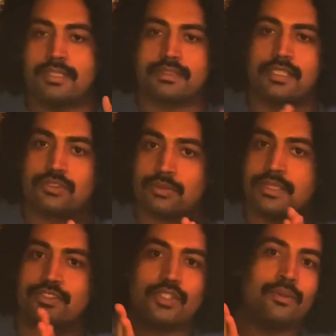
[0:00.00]
into
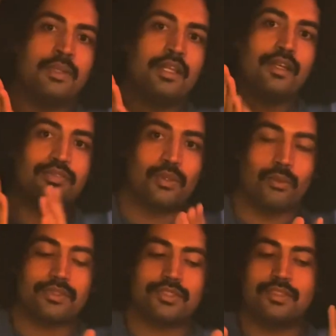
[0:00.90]
history. So, of
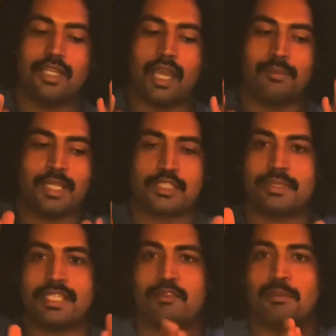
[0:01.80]
course, I'm not
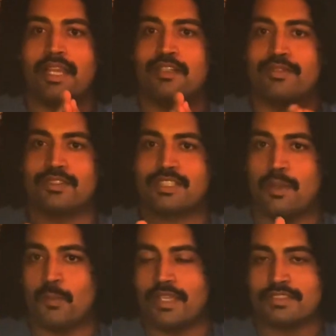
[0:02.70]
expecting everybody to feel the
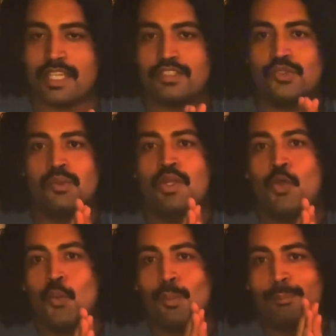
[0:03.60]
same way as I do.
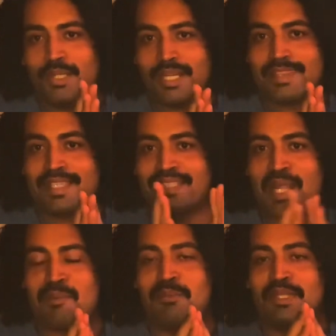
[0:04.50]
But I think a
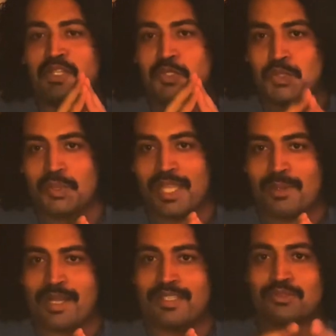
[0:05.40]
lot of people that do care
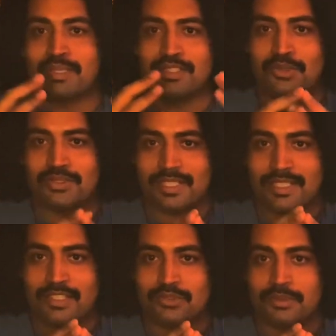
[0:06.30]
about history and do
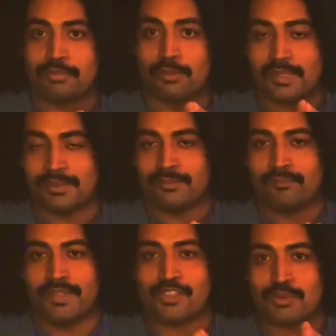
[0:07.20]
study history for real,
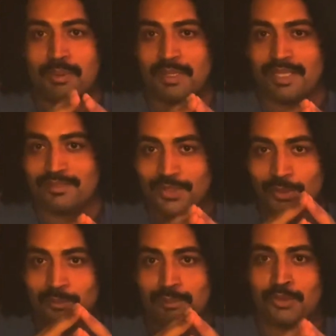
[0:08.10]
not just people that,
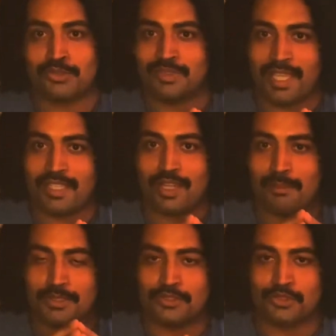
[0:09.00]
post hate
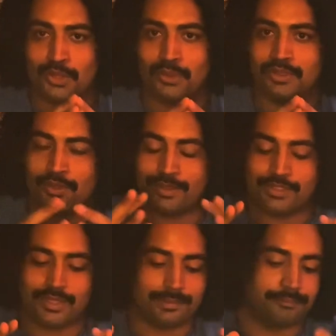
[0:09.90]
comments and troll and all this
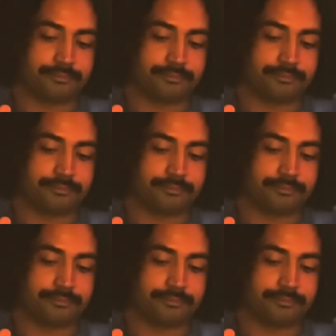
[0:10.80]
stuff,